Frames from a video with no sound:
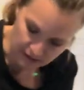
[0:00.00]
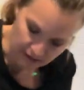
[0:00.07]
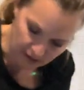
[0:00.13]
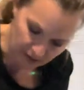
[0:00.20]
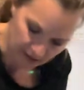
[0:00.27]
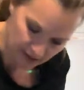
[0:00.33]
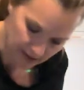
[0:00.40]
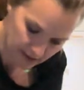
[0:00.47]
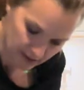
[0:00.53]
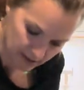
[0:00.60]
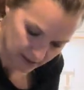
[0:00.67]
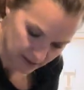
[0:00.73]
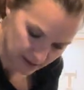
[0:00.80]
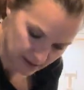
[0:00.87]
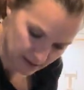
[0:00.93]
tucking
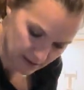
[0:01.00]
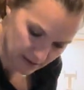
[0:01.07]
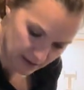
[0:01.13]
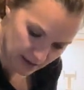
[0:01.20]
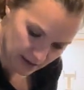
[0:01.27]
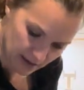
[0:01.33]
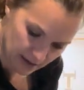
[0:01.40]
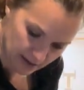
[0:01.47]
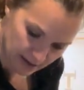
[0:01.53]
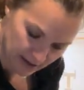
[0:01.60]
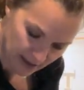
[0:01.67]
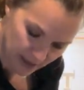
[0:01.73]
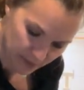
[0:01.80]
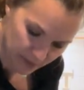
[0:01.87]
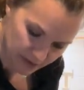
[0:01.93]
in the
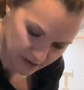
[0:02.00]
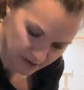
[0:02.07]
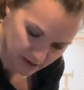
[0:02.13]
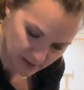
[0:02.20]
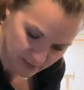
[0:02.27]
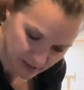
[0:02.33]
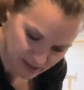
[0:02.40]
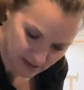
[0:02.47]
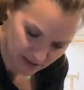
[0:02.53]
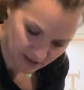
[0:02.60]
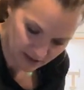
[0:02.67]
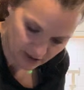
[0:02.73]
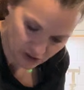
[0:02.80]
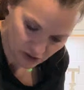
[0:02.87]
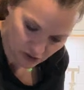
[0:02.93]
apples.
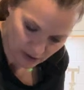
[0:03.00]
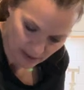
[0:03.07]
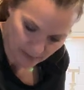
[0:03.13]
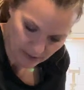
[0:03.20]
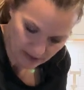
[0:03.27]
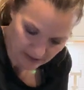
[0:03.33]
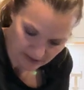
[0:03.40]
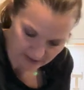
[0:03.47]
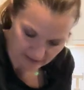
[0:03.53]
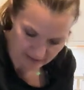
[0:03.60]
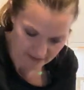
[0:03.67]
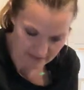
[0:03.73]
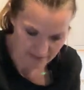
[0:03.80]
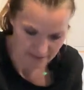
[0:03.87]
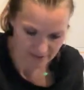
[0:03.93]
Basically, you're trapping in
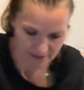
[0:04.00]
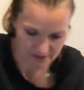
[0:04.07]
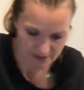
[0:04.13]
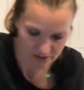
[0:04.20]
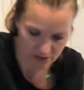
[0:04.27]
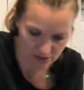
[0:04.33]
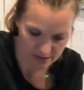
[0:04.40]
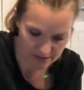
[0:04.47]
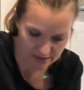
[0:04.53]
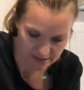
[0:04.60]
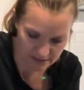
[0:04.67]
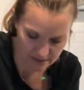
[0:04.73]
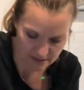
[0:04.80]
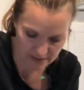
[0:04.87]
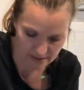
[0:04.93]
the
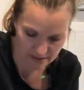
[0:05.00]
sauce.